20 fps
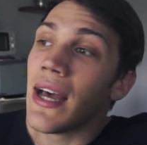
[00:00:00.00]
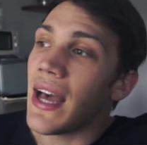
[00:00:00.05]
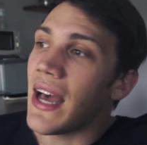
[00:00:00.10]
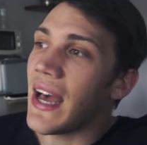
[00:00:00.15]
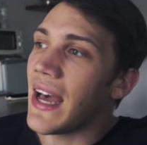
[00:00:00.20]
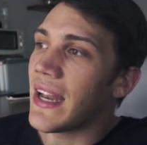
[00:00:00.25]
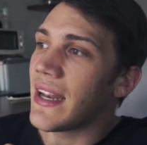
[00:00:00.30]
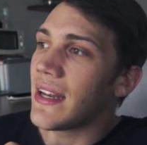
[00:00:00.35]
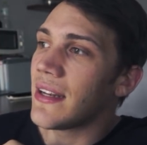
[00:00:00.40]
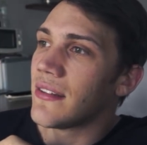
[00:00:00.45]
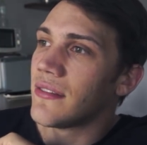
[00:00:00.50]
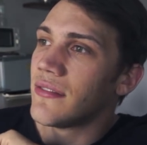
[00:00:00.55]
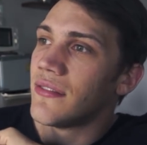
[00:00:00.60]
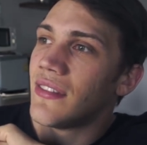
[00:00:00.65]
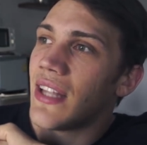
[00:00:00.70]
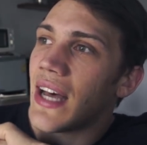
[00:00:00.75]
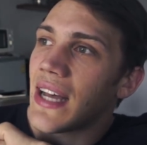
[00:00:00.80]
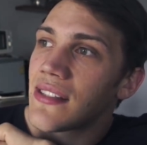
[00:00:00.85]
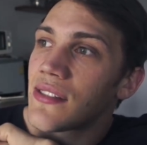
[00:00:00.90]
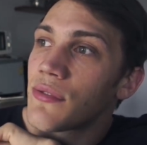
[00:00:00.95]
And
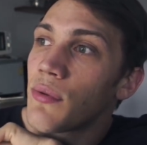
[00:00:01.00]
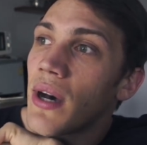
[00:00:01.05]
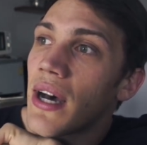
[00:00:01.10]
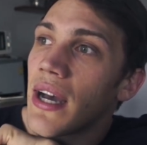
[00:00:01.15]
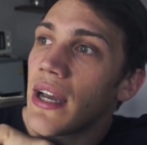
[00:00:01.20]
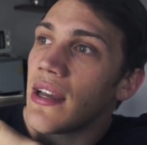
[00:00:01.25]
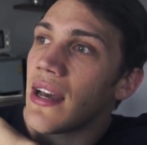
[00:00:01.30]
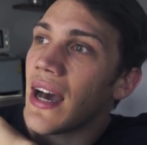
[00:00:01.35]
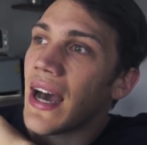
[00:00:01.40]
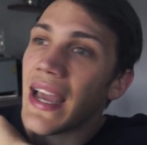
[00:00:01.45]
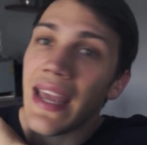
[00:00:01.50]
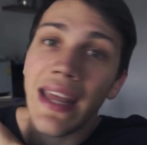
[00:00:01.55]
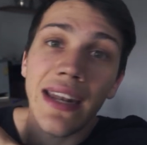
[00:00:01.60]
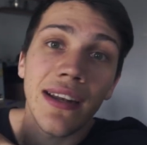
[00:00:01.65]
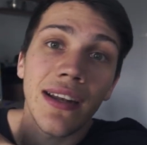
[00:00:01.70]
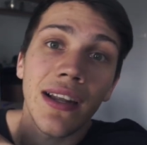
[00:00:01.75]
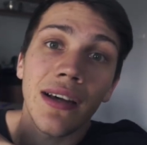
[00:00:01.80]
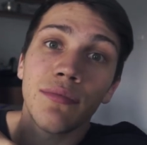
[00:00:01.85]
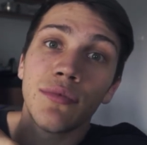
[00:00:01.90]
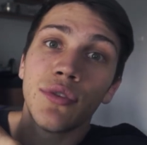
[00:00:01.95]
that's why I
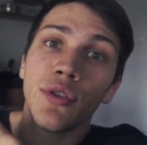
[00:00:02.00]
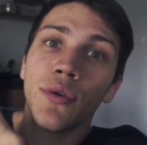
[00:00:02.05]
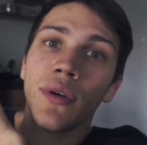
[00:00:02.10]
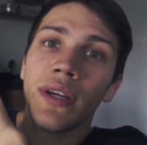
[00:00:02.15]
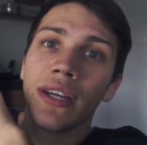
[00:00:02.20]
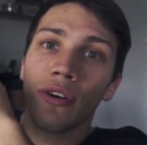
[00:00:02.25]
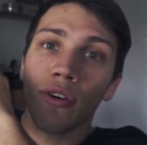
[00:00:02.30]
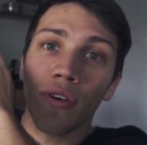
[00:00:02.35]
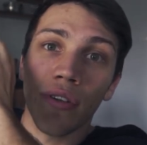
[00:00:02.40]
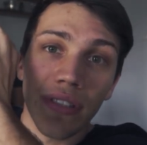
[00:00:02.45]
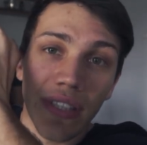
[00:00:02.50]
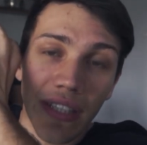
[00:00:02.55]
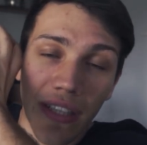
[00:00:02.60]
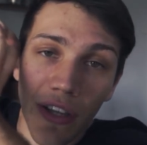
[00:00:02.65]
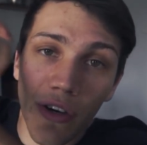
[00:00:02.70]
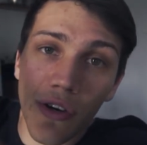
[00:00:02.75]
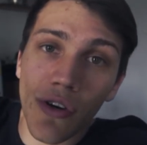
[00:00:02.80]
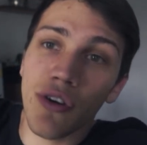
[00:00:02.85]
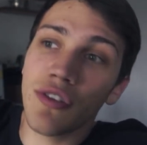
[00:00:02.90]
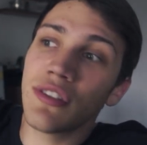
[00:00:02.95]
ended up doing all the
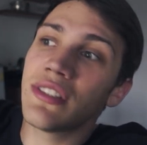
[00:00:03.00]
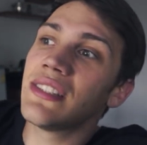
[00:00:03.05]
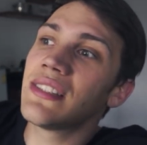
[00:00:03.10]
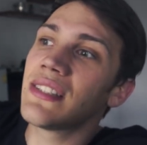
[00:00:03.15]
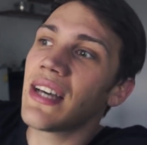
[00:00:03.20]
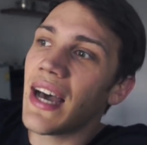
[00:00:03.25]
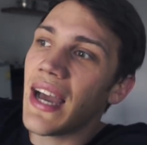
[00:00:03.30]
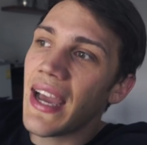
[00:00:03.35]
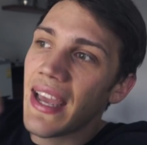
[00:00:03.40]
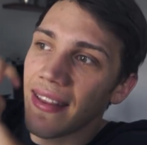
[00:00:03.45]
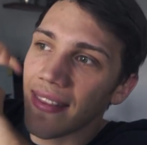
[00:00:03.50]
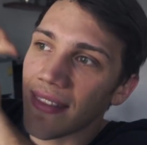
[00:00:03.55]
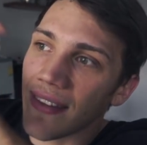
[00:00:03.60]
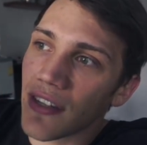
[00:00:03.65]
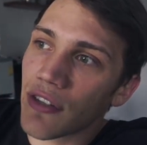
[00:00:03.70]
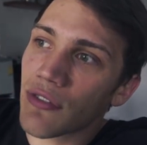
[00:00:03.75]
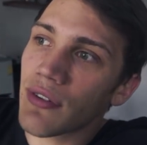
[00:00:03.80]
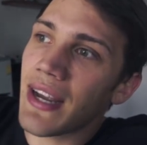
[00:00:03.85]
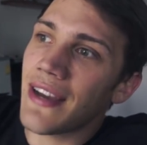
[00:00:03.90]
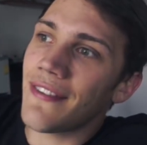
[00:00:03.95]
logo design,
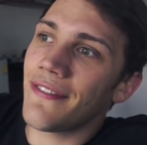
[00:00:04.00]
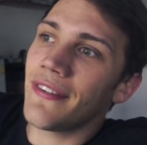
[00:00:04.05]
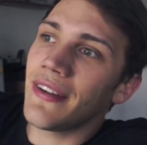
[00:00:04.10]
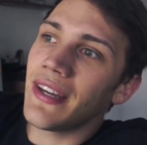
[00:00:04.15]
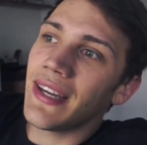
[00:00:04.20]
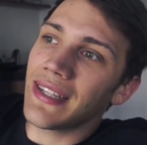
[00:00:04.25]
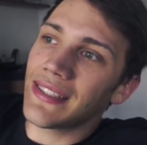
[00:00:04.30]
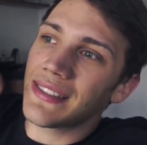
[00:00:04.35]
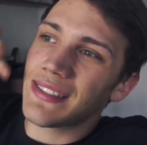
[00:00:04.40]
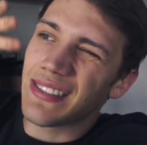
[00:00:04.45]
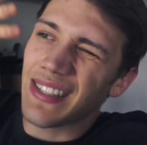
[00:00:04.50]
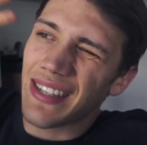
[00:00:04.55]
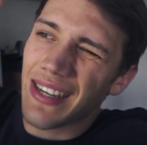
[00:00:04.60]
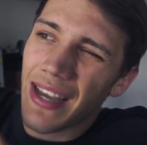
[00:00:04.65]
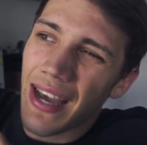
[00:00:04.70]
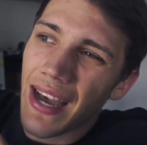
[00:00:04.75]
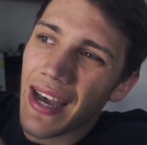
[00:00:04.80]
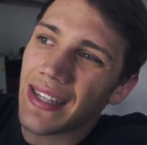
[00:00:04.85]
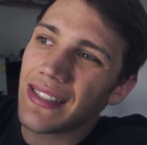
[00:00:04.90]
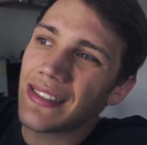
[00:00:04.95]
the graphics, the
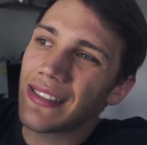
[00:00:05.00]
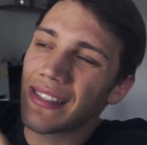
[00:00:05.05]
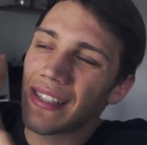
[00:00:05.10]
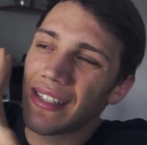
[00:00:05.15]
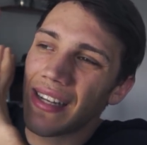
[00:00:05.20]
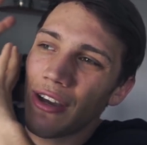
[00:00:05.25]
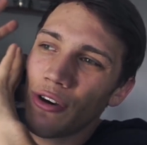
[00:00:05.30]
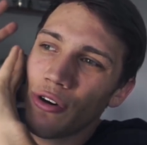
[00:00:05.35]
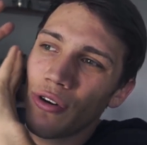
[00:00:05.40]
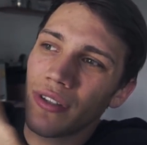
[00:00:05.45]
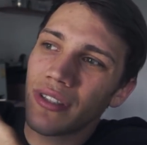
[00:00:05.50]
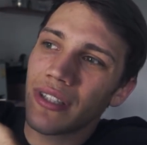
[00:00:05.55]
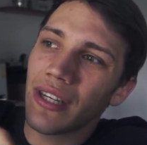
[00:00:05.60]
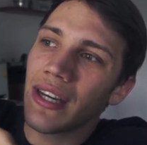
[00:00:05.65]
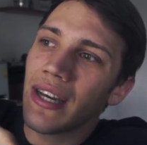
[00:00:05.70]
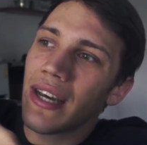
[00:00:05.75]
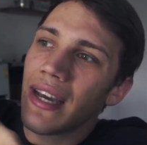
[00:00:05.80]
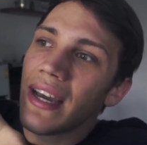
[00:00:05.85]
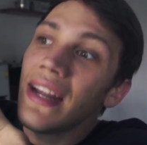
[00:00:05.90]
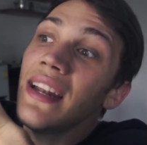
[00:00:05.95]
cuts, and all
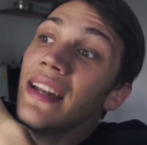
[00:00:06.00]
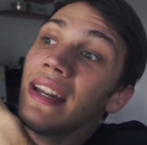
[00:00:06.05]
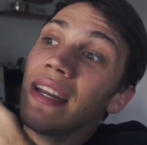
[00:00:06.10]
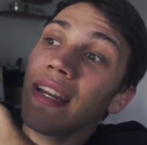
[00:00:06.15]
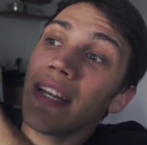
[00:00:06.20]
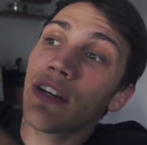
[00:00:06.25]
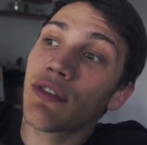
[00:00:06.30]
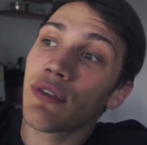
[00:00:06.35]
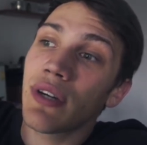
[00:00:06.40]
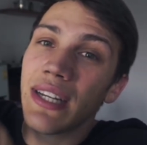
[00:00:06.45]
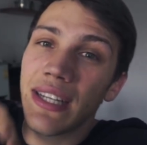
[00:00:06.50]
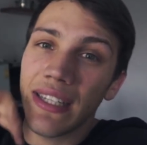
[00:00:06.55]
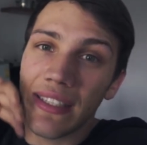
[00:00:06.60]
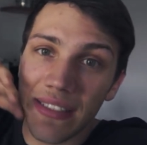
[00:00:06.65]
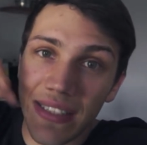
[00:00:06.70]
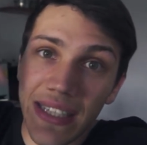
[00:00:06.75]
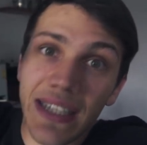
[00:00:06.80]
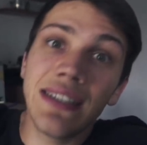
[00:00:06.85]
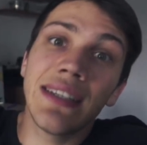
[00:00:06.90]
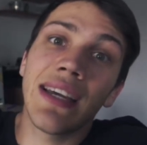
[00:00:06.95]
the nitty-gritty
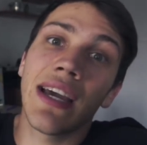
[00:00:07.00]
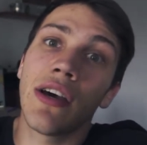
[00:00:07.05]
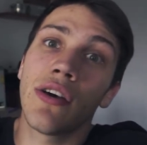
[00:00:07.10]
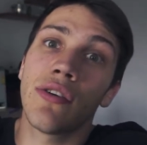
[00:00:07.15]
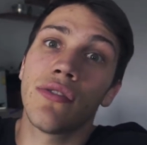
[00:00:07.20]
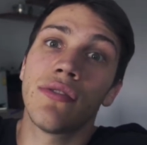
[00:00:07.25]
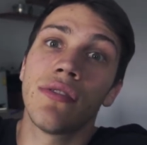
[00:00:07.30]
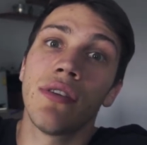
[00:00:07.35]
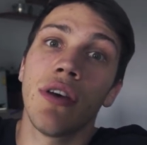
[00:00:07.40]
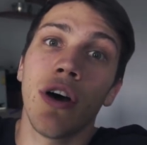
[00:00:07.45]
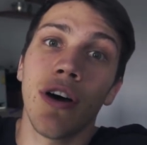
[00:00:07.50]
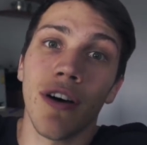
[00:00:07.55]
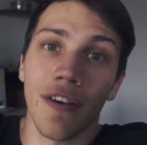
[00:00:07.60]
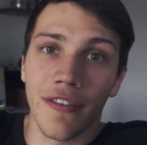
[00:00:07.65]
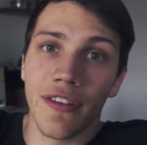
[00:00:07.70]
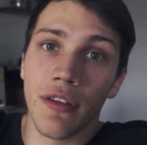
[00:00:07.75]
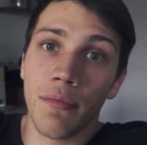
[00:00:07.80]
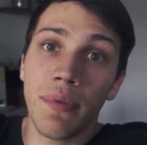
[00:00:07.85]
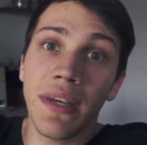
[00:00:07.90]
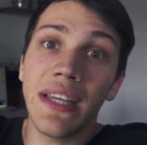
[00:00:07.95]
details
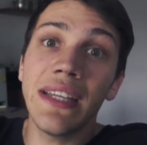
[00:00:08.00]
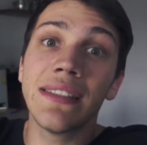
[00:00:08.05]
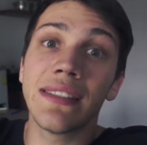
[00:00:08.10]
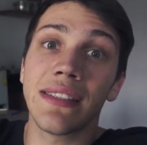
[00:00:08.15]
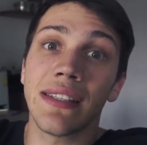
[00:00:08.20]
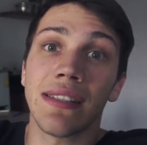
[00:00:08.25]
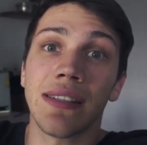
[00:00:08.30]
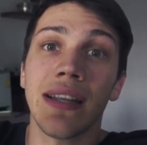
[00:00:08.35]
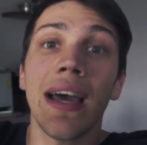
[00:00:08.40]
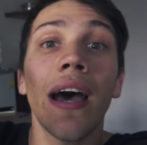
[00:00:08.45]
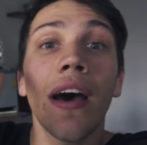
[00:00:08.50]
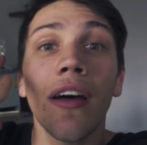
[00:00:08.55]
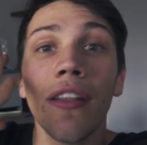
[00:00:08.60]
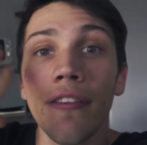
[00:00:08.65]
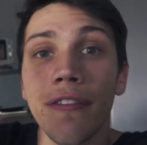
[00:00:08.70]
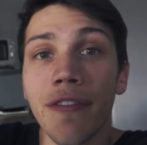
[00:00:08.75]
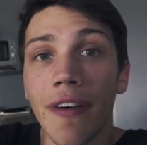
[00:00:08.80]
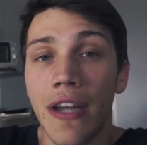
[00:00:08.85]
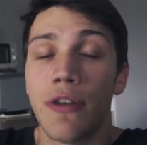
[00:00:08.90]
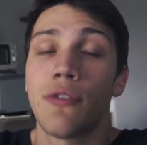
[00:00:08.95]
of the pieces and how
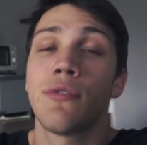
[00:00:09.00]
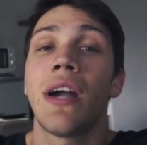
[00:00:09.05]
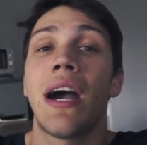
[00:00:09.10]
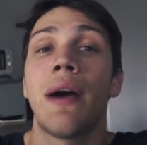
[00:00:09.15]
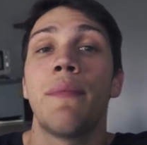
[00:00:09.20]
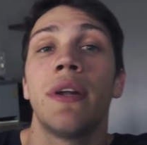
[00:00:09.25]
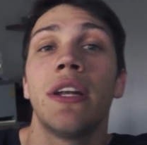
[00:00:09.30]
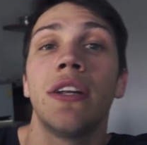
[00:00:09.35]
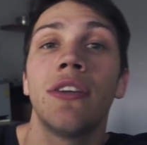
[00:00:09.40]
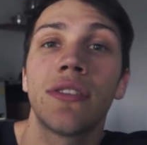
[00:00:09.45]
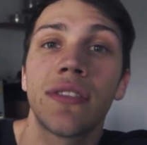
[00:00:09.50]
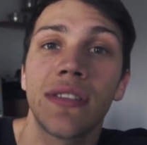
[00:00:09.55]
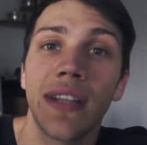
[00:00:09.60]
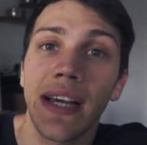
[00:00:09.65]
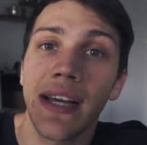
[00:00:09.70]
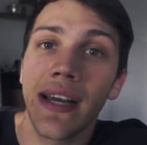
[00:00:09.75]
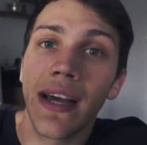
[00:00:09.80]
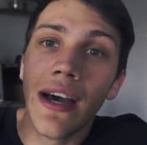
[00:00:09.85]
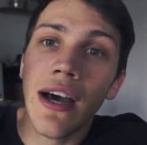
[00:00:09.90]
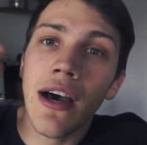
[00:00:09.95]
the final garment looks
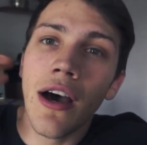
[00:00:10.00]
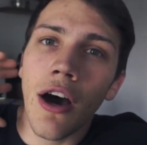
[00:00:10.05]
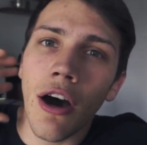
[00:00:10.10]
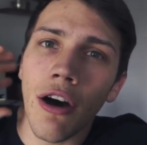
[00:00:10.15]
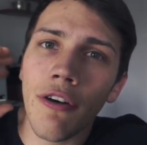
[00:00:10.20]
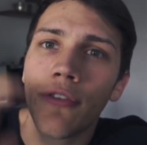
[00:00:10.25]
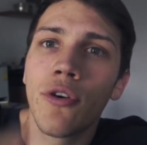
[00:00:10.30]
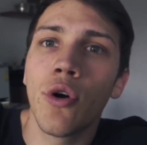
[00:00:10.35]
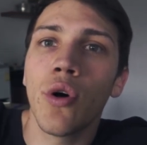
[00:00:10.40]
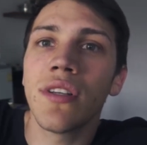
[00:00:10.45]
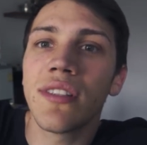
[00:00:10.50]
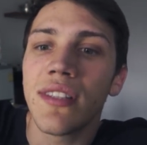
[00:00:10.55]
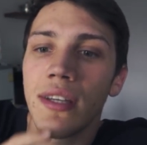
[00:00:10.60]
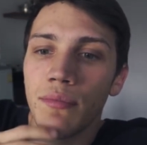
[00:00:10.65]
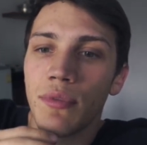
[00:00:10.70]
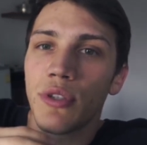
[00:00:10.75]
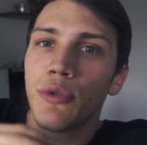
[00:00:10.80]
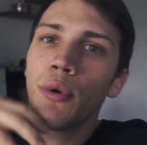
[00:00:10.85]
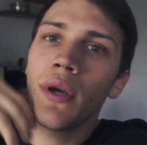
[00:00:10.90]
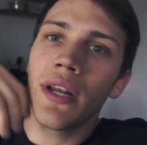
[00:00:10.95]
like. Of course,
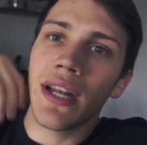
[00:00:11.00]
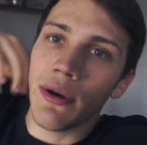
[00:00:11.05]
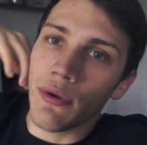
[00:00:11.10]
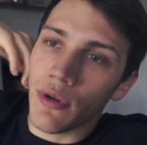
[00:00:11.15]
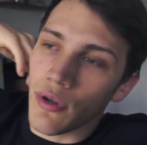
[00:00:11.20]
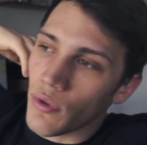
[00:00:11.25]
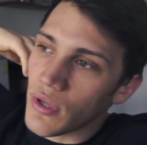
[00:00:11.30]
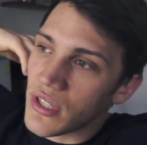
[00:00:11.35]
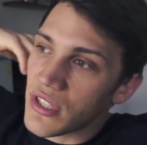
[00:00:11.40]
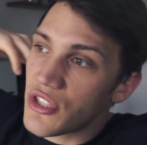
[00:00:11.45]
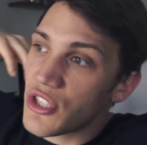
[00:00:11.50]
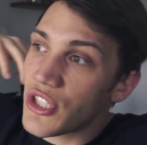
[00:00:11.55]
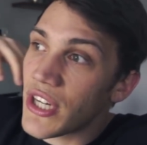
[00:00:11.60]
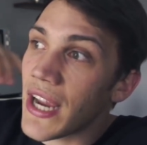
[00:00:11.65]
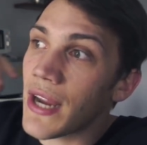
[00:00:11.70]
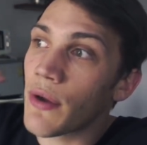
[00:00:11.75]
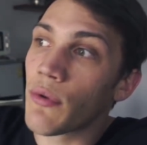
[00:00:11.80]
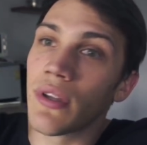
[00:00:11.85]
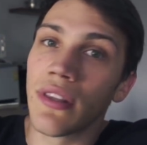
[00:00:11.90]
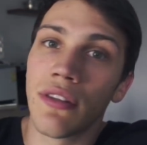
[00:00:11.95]
in between I would always
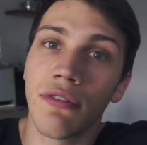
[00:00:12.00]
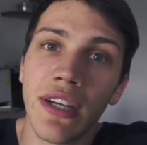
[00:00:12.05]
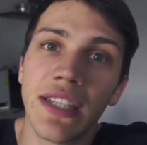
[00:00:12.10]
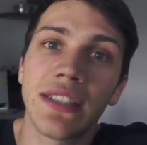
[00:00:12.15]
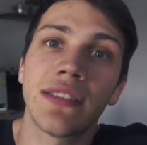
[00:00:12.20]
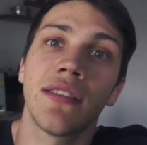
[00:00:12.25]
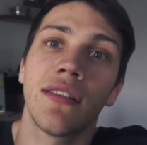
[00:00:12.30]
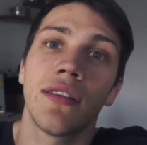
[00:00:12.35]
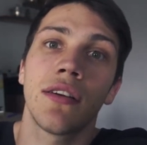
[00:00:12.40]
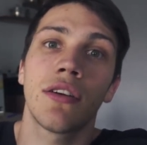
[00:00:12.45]
check with the rest of